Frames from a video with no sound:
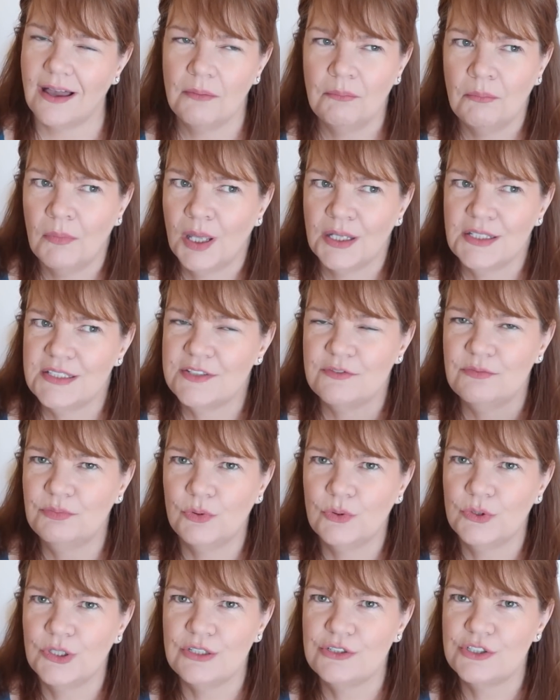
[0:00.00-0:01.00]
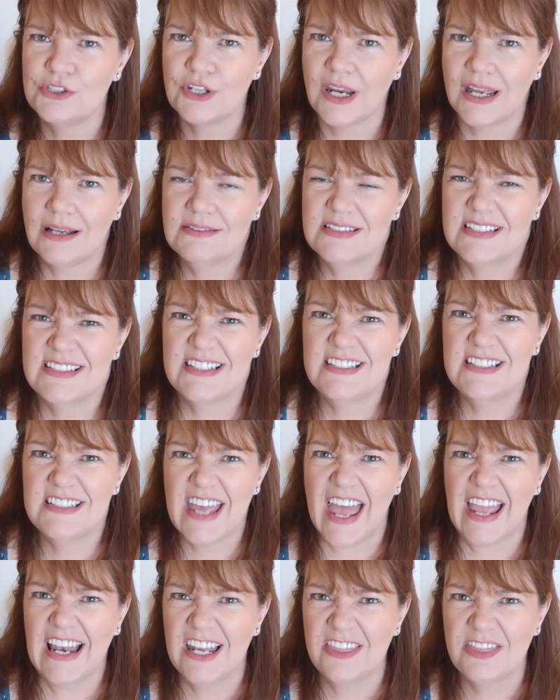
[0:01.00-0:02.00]
I might have bought those trousers and
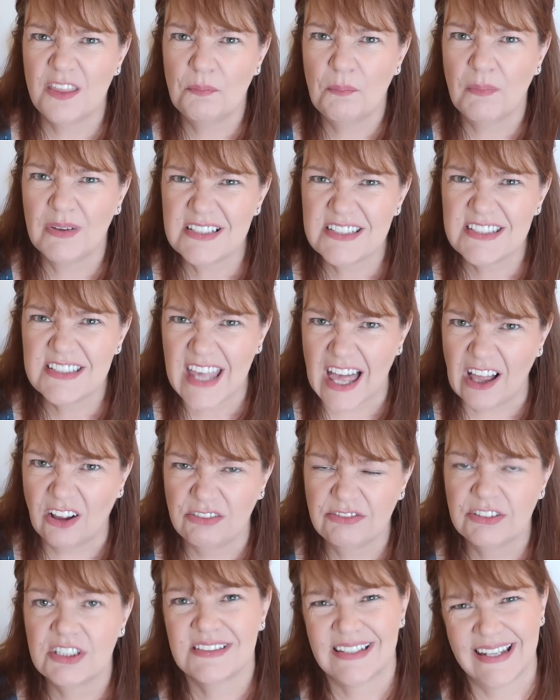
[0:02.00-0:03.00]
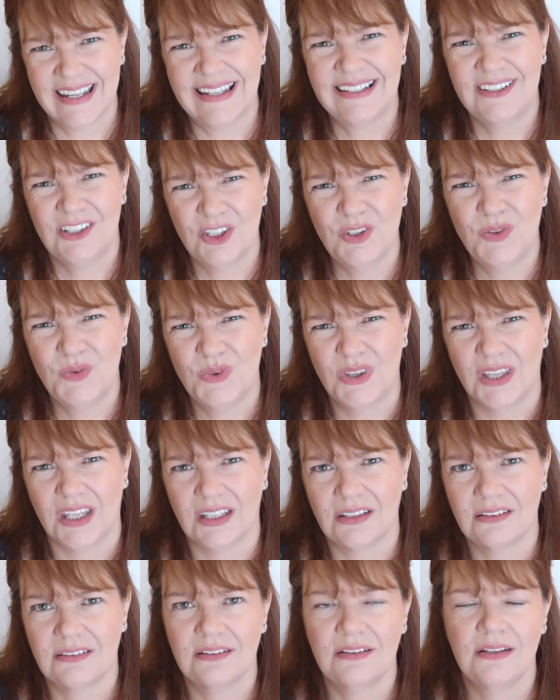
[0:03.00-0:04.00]
tailored them myself because I can do
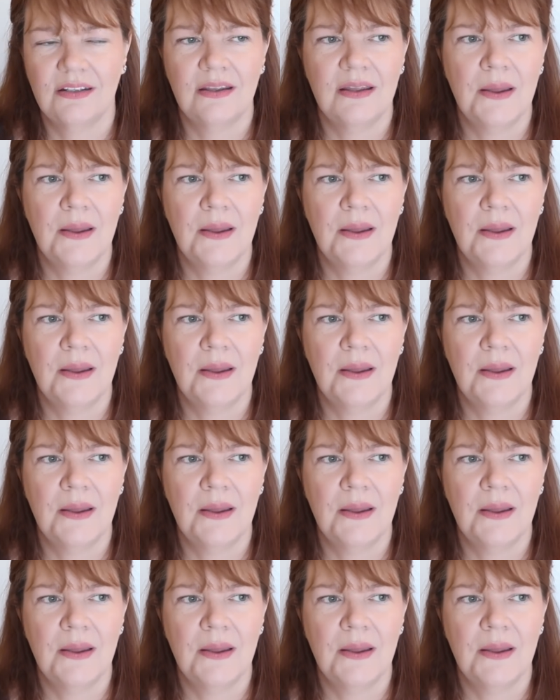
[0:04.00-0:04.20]
that.